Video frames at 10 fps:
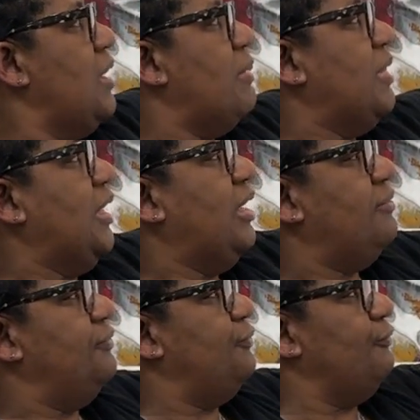might
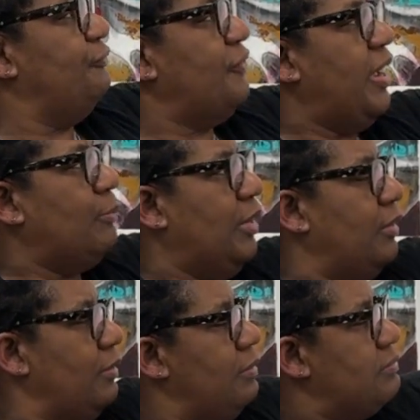have fabric
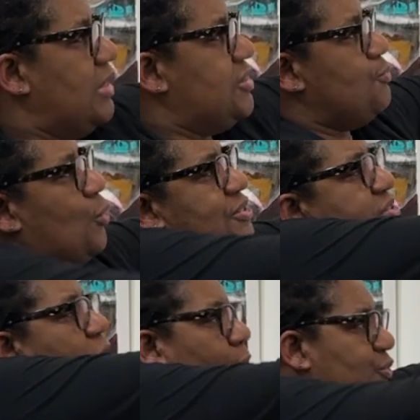that's more
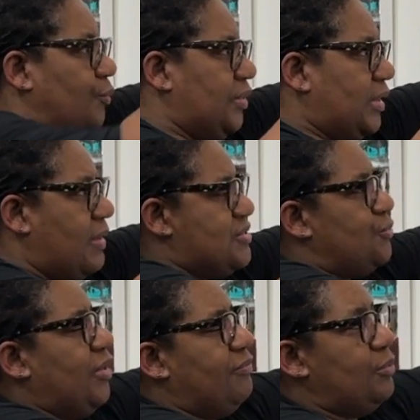sculptural that comes
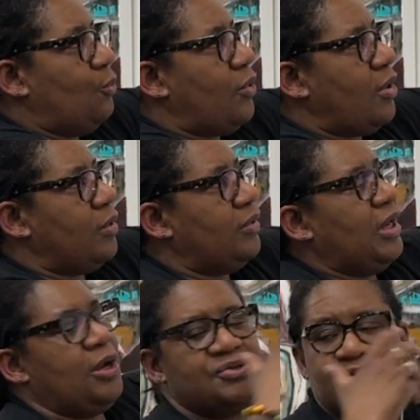away from the wall.
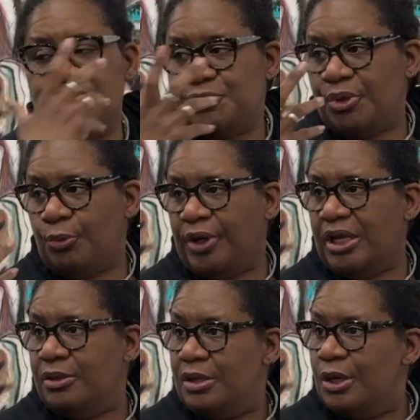I also enjoy
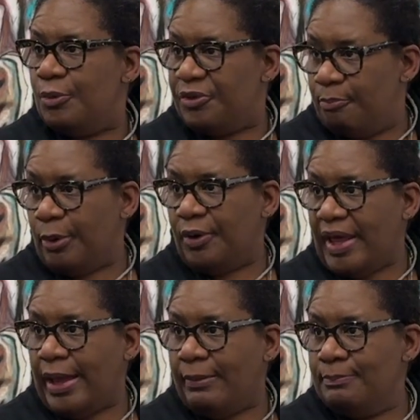working with
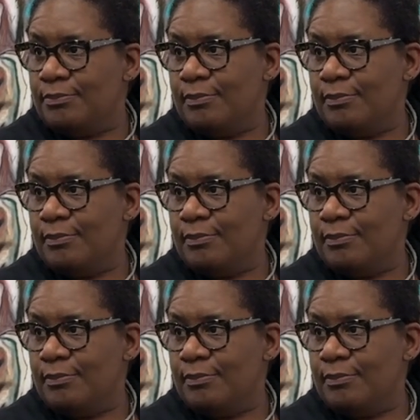burlap.